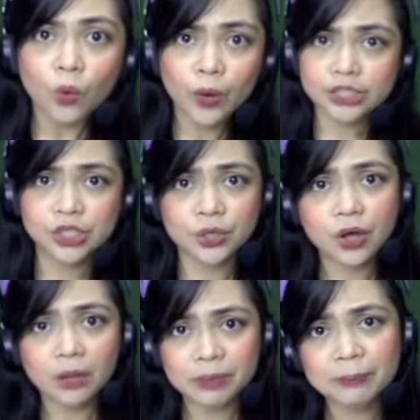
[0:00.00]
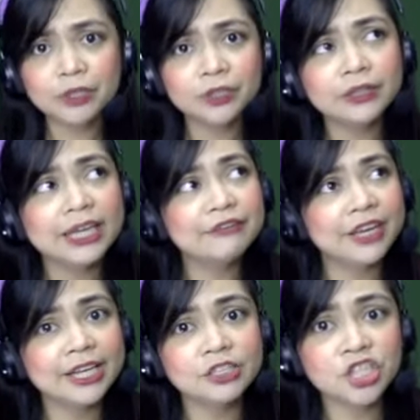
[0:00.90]
What do you call people who live
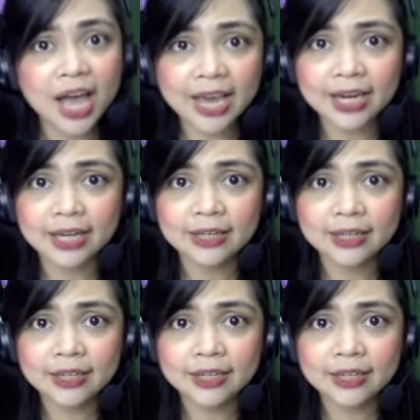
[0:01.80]
in China?